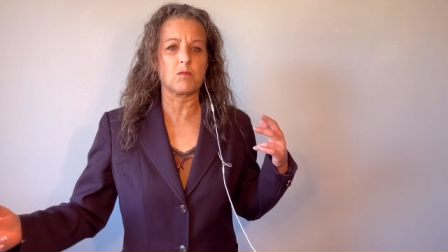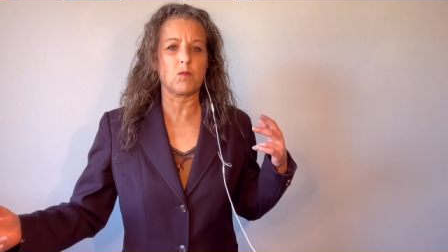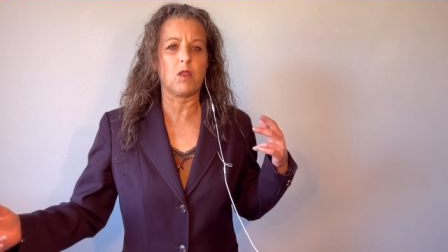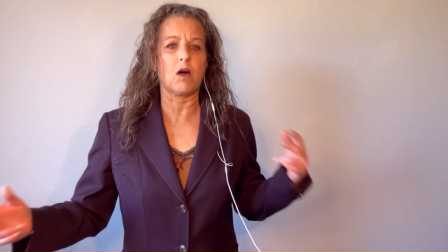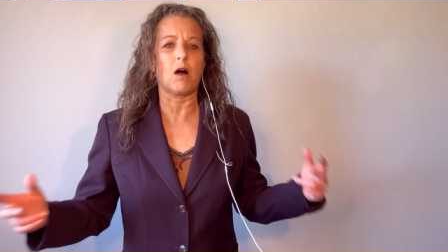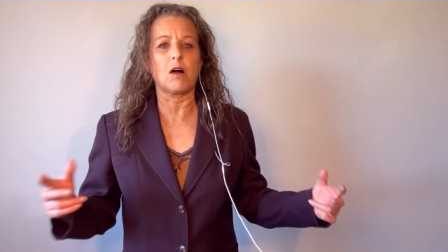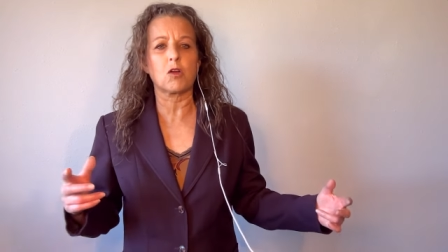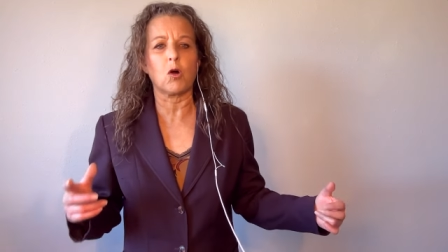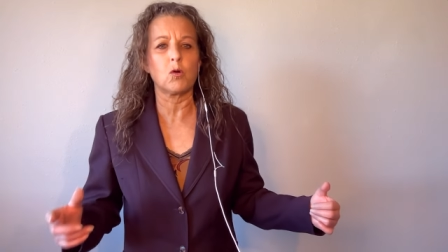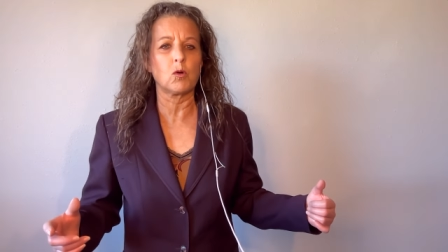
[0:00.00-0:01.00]
log
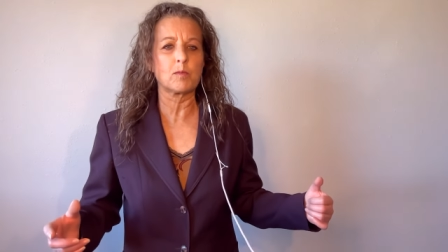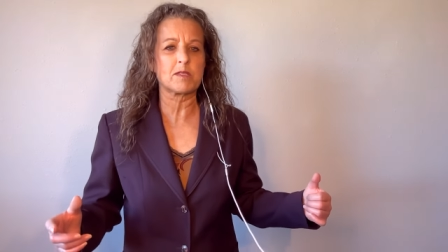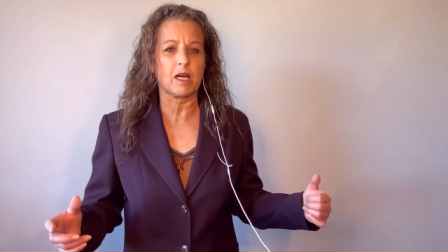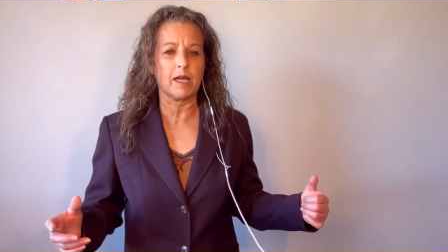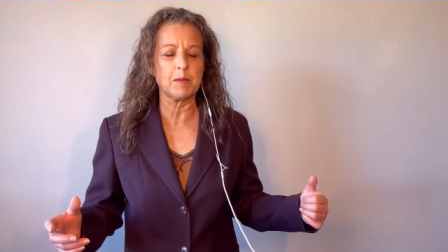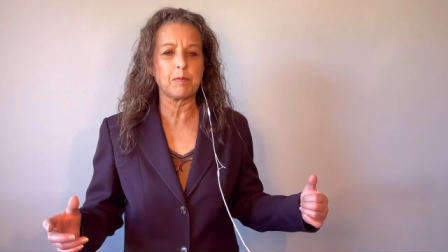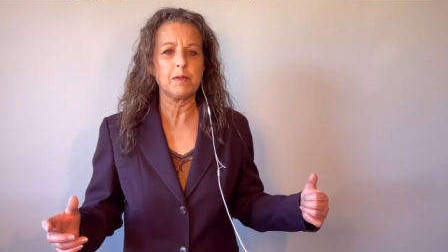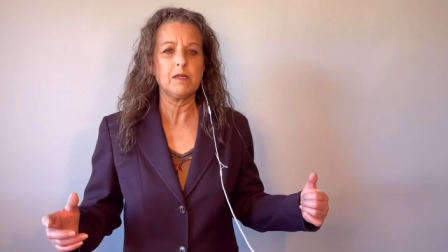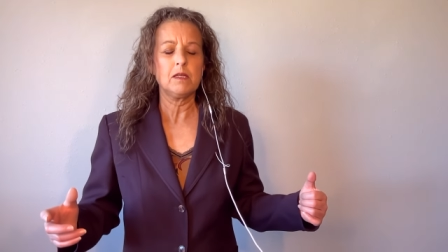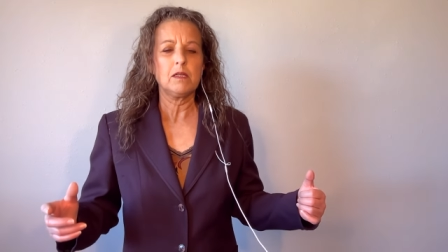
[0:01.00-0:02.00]
home type
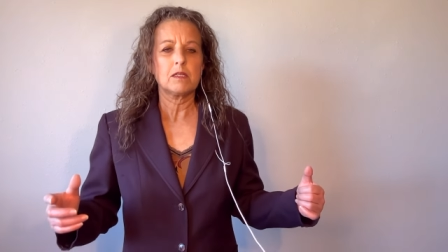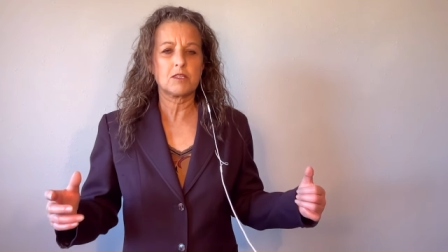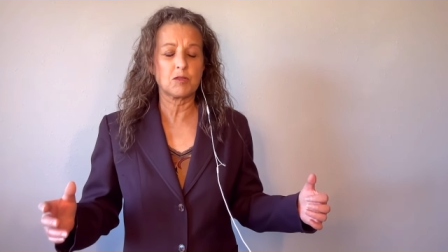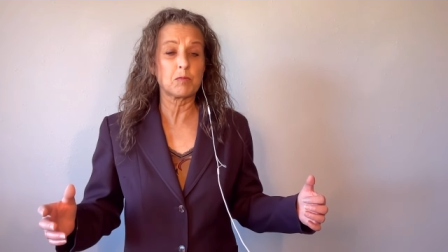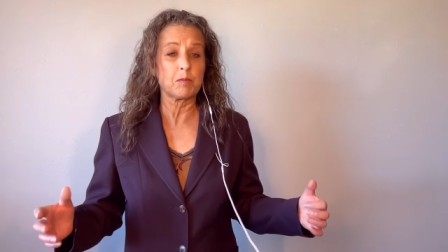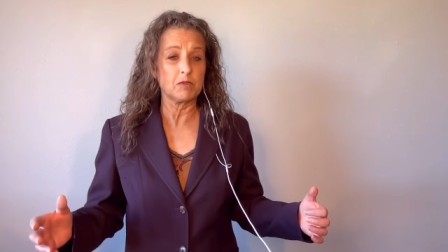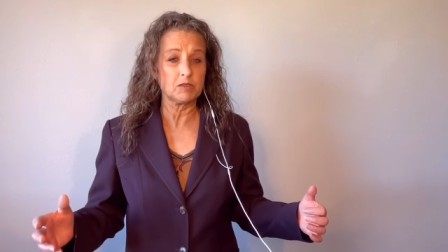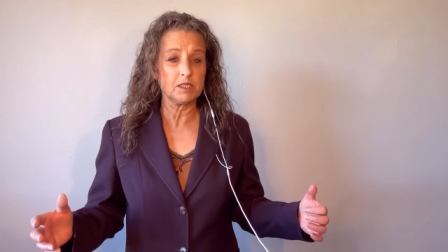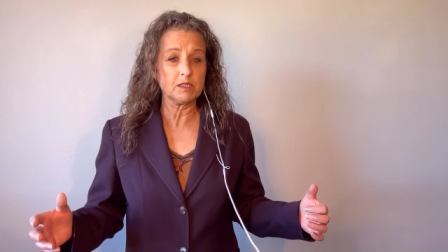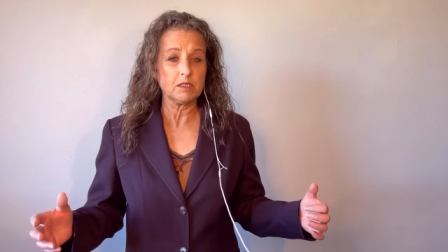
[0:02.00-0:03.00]
timber
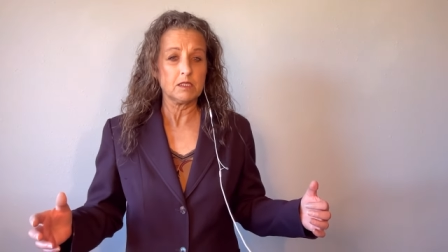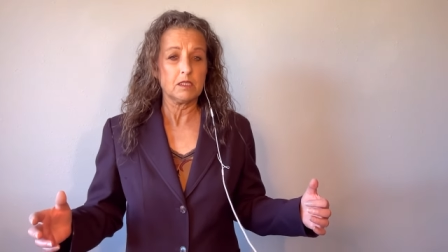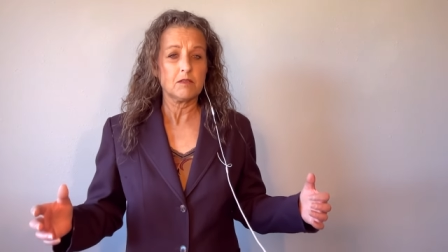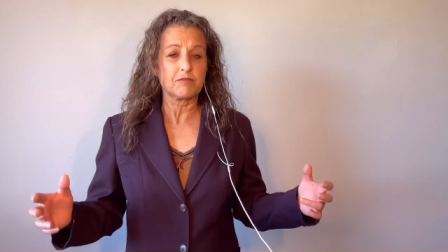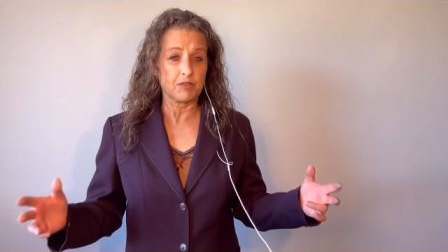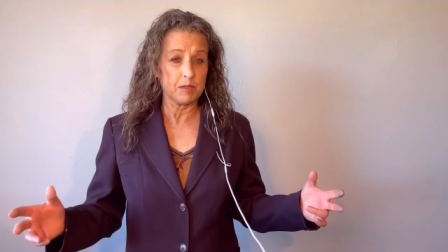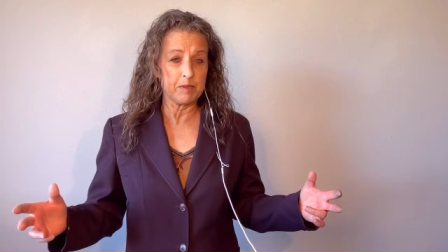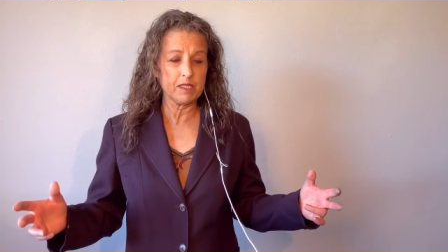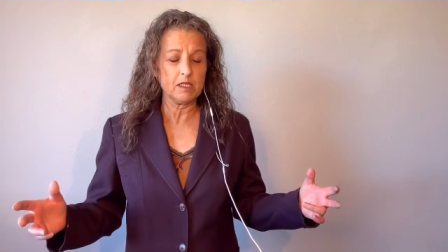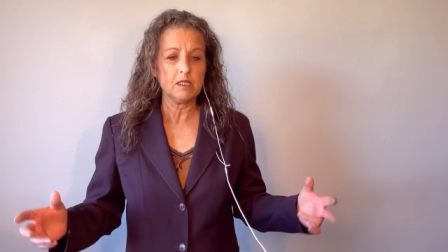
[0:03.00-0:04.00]
building,
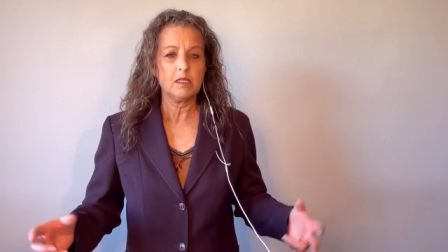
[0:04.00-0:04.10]
framing,